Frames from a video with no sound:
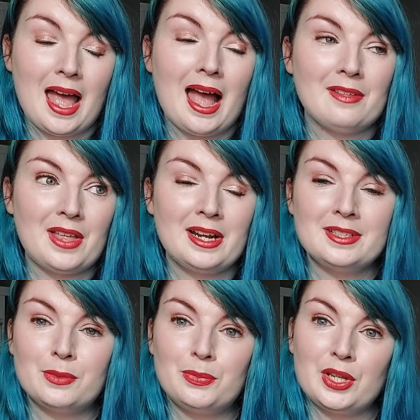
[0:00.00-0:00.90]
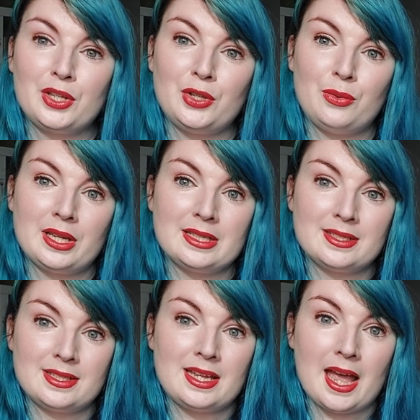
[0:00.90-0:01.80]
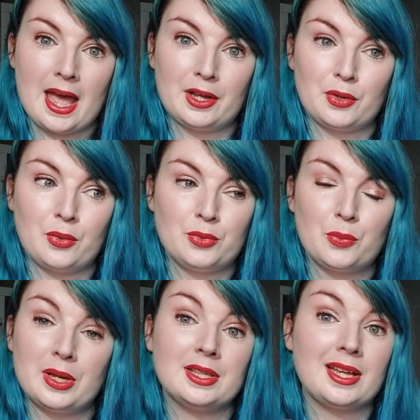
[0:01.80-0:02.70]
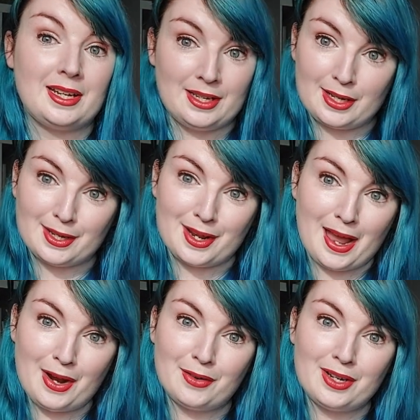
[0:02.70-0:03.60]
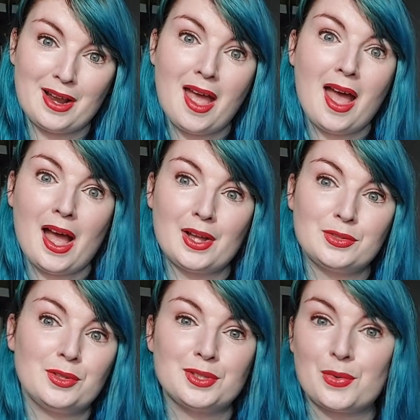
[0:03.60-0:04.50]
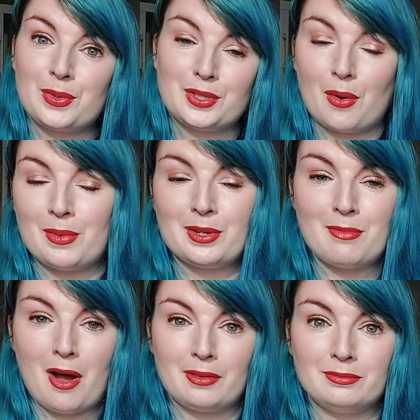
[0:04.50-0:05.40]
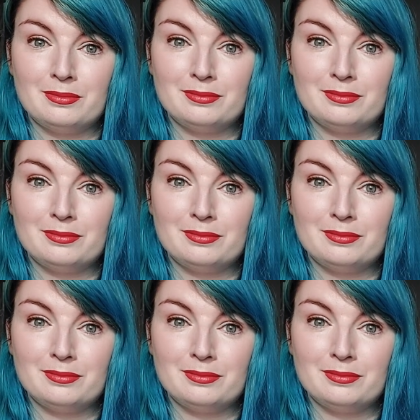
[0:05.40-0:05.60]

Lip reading: And that is something you can see echoed with Inínigh na hÉireann and also with Cumann na mBan.